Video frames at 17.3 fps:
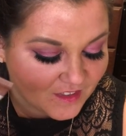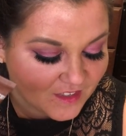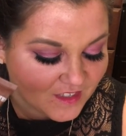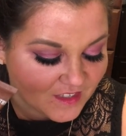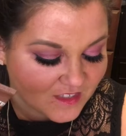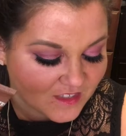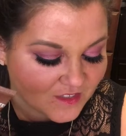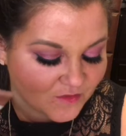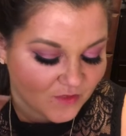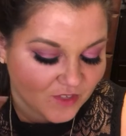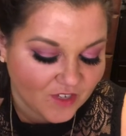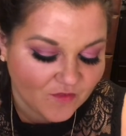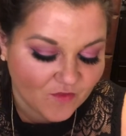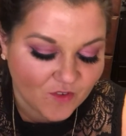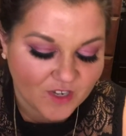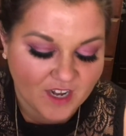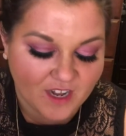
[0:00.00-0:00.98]
This is
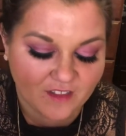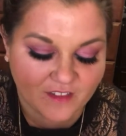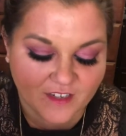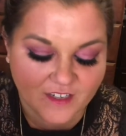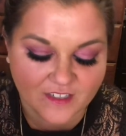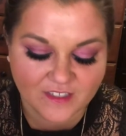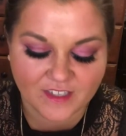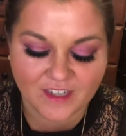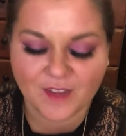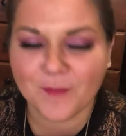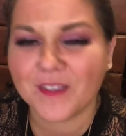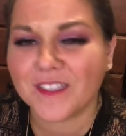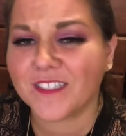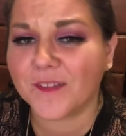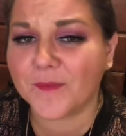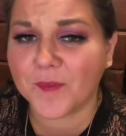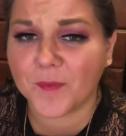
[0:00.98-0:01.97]
$24. I
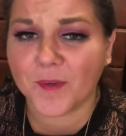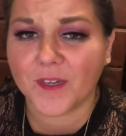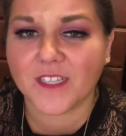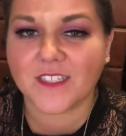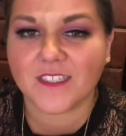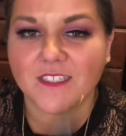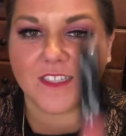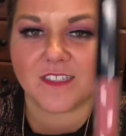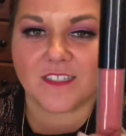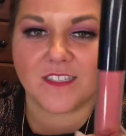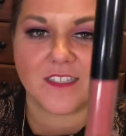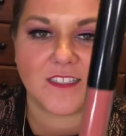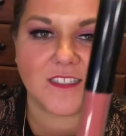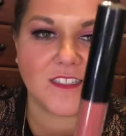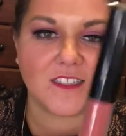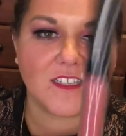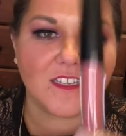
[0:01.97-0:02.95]
messed up the prices on
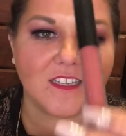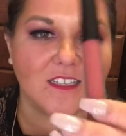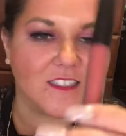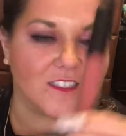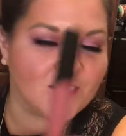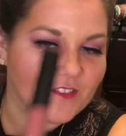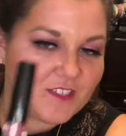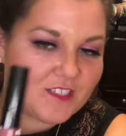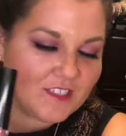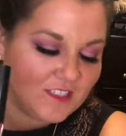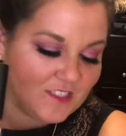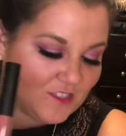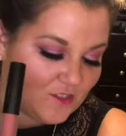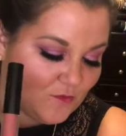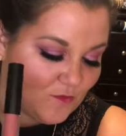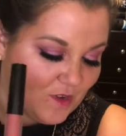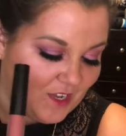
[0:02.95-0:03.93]
these. So this
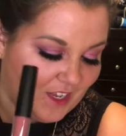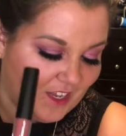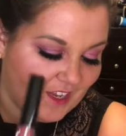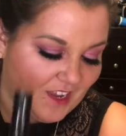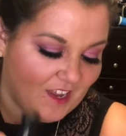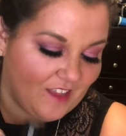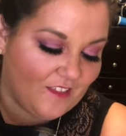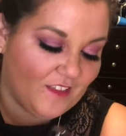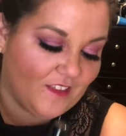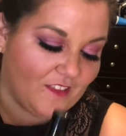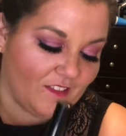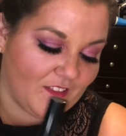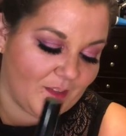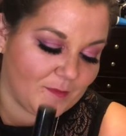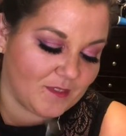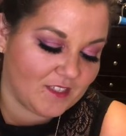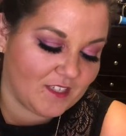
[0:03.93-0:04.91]
is $20, and then the
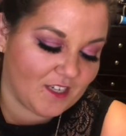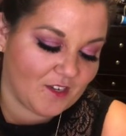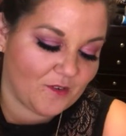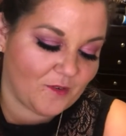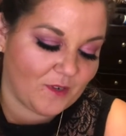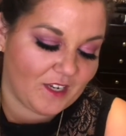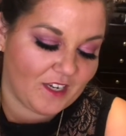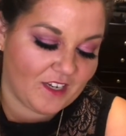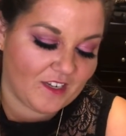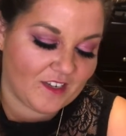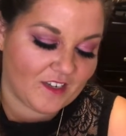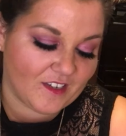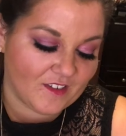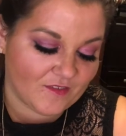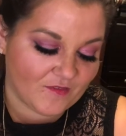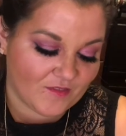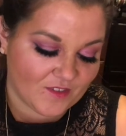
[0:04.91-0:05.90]
Lipstick Queen
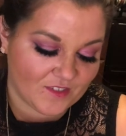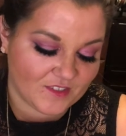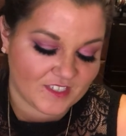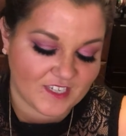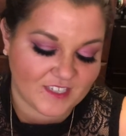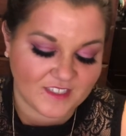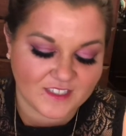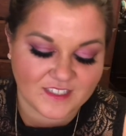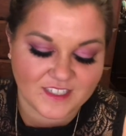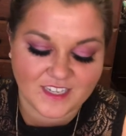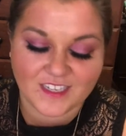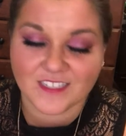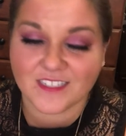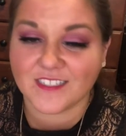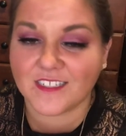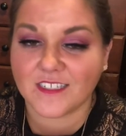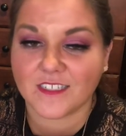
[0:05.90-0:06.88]
full size is
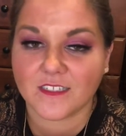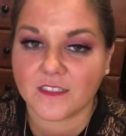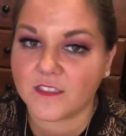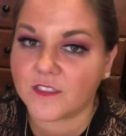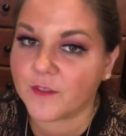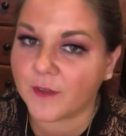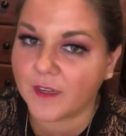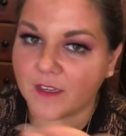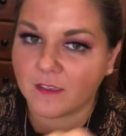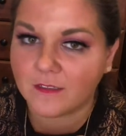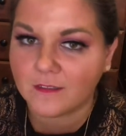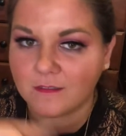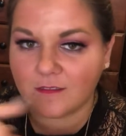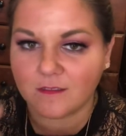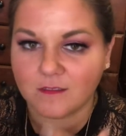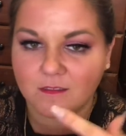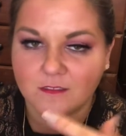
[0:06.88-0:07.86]
$18. So I
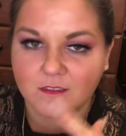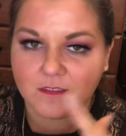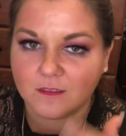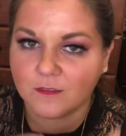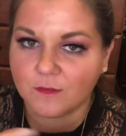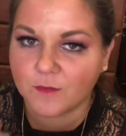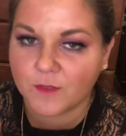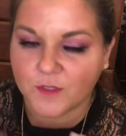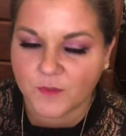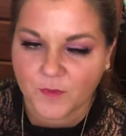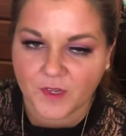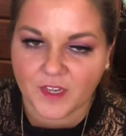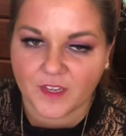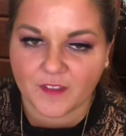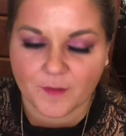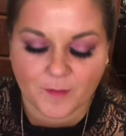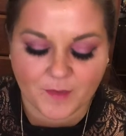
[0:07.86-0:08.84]
was
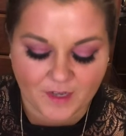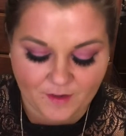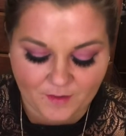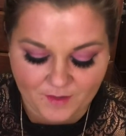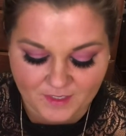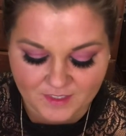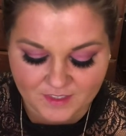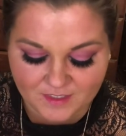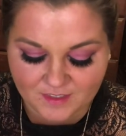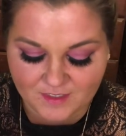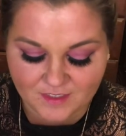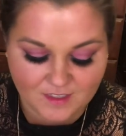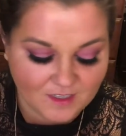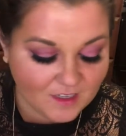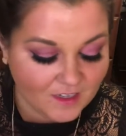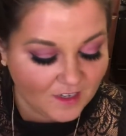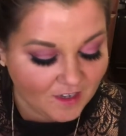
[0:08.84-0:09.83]
reading them backwards.
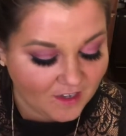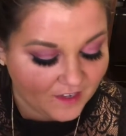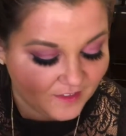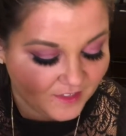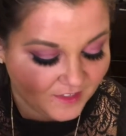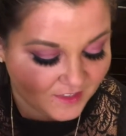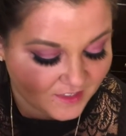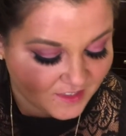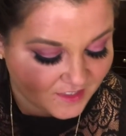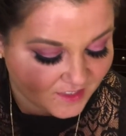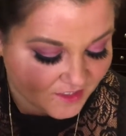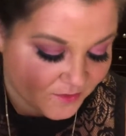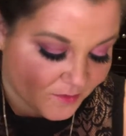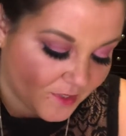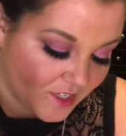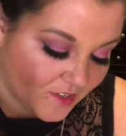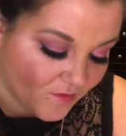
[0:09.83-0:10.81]
And then this is
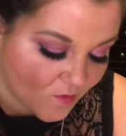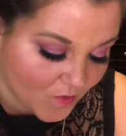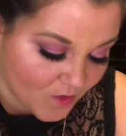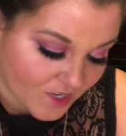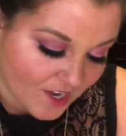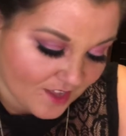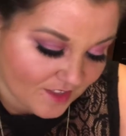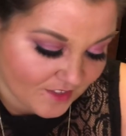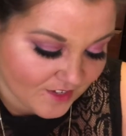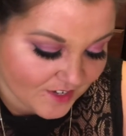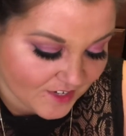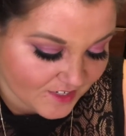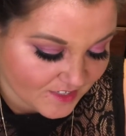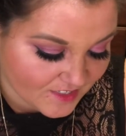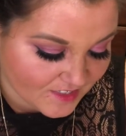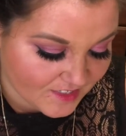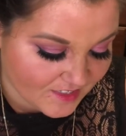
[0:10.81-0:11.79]

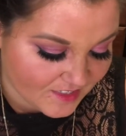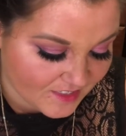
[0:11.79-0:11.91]
$24.